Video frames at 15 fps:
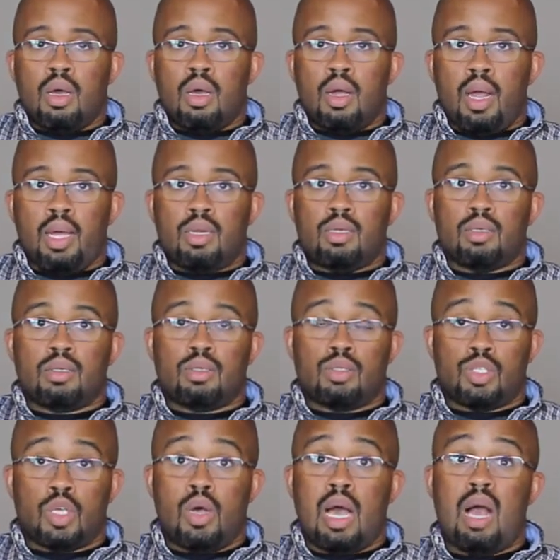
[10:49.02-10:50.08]
All right,
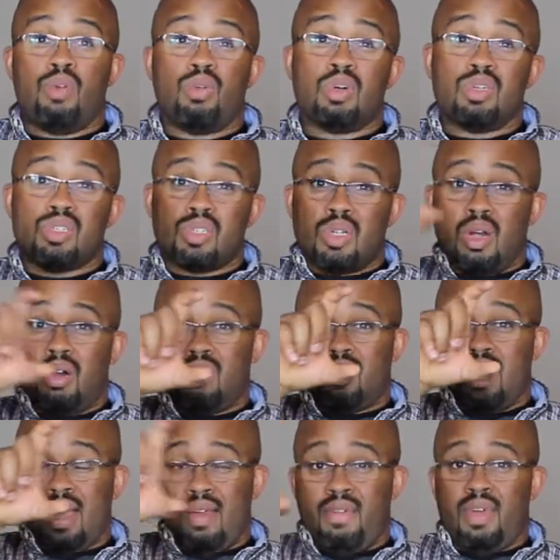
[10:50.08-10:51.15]
so I wanna start
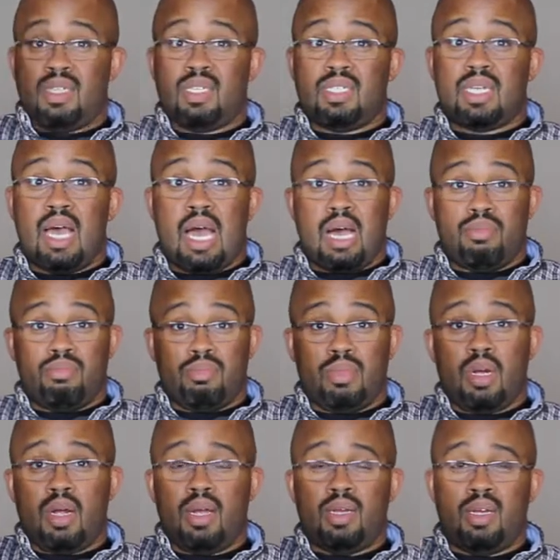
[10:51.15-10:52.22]
kind of at the top,
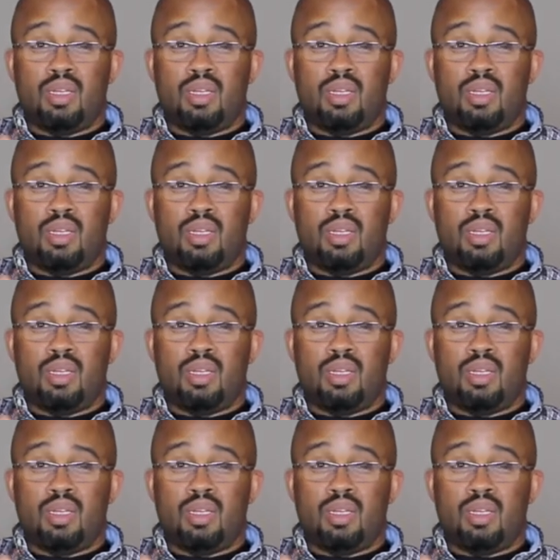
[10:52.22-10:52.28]
all right?